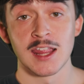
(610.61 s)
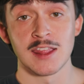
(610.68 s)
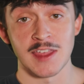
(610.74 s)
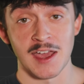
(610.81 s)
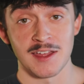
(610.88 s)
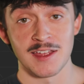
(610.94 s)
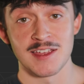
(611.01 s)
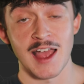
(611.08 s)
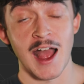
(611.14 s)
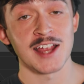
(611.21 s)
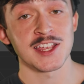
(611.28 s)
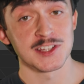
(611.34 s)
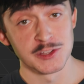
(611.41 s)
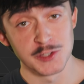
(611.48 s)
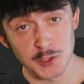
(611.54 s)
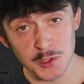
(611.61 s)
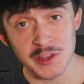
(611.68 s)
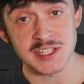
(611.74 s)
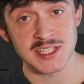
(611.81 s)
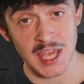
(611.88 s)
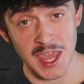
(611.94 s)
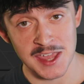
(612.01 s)
That I can
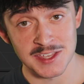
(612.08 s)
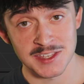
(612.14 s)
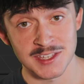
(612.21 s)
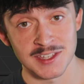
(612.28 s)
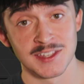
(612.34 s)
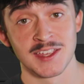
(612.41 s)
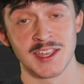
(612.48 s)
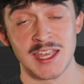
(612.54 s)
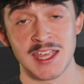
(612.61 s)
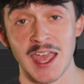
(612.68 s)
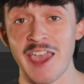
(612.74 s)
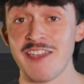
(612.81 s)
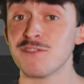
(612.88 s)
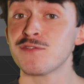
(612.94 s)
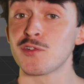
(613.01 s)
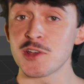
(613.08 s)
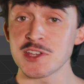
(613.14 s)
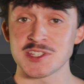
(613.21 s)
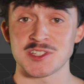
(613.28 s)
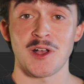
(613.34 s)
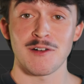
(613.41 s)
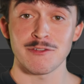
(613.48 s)
literally take a free
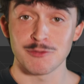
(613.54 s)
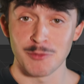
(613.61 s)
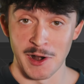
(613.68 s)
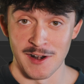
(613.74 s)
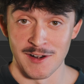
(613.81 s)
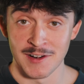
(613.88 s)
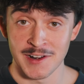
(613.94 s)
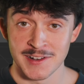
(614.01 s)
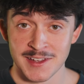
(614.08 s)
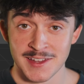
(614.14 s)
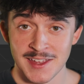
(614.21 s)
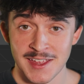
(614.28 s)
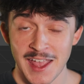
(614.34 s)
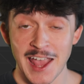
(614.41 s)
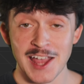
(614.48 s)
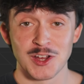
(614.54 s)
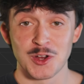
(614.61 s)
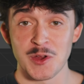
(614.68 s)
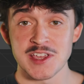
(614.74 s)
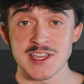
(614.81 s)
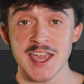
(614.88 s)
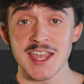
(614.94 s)
software and
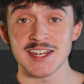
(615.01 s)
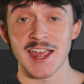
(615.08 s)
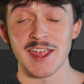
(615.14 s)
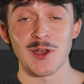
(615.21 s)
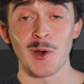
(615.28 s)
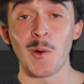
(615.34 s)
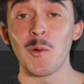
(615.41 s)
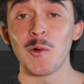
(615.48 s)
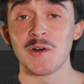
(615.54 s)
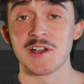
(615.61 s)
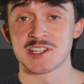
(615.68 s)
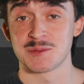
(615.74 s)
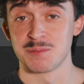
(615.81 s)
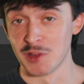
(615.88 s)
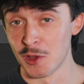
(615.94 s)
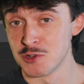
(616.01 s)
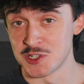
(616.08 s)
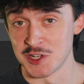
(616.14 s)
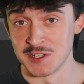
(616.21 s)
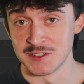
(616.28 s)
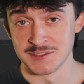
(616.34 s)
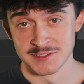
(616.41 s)
create a whole
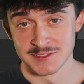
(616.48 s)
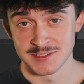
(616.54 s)
explosion.